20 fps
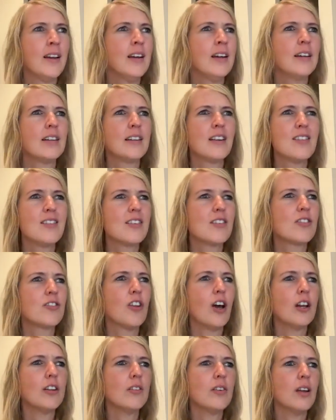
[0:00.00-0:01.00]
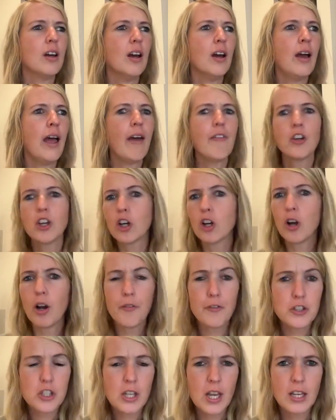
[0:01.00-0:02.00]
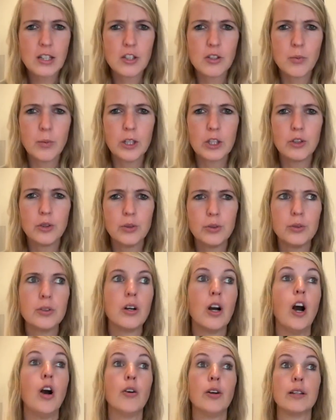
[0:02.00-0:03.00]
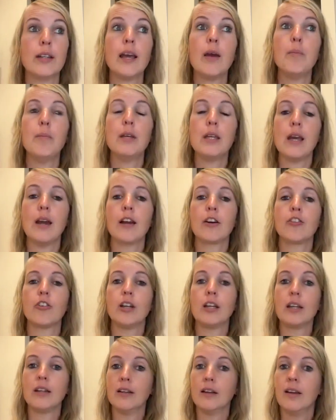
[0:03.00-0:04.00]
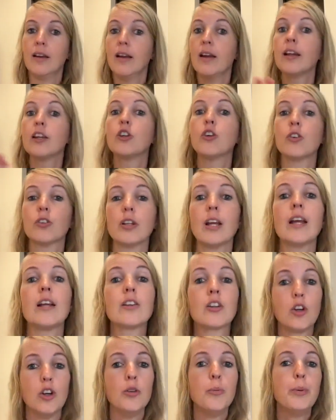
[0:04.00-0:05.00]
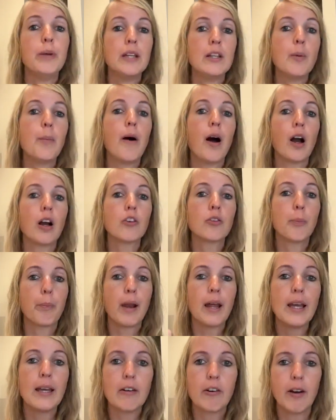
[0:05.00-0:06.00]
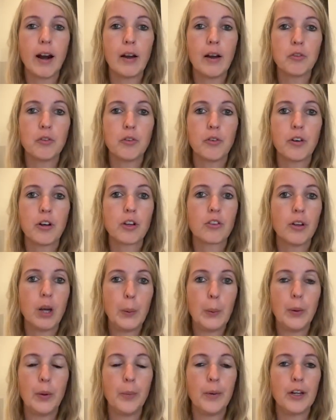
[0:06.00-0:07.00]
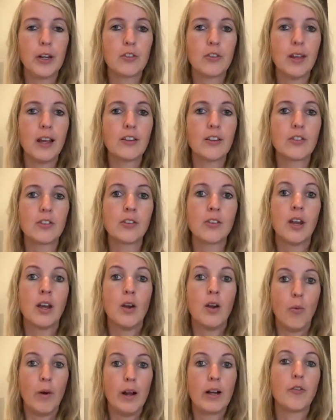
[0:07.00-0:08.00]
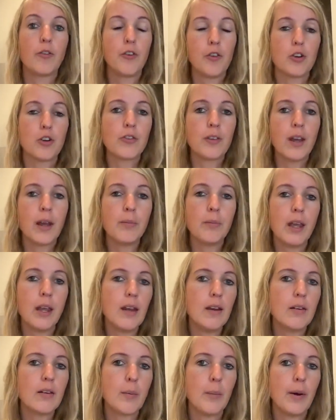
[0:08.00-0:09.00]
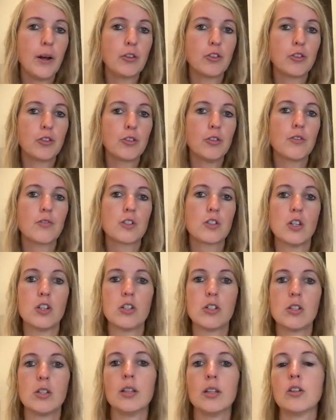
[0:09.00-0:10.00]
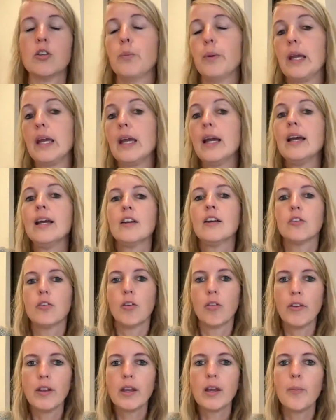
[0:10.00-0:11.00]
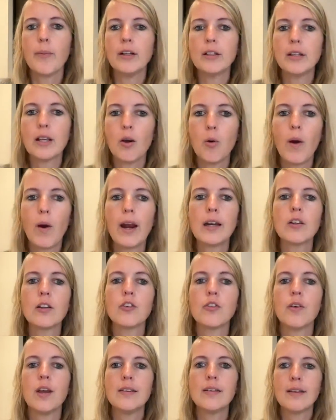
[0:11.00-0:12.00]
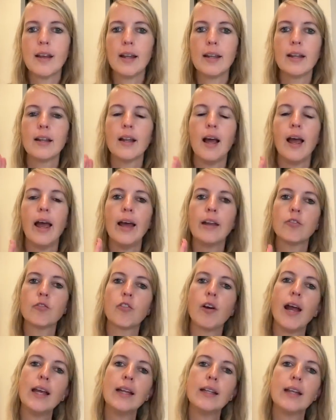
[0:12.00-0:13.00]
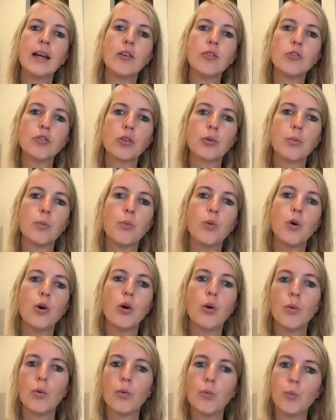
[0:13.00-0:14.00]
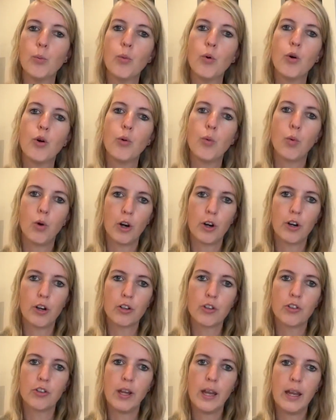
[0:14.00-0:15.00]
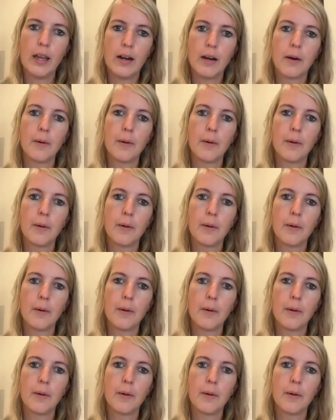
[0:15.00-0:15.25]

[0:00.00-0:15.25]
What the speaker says: This is not having a conversation with you. Oh, it can be actually. It could be the box playground, for example, because that's where the first time they hear about your services. That could be. So think about the awareness phase and write down some more words here.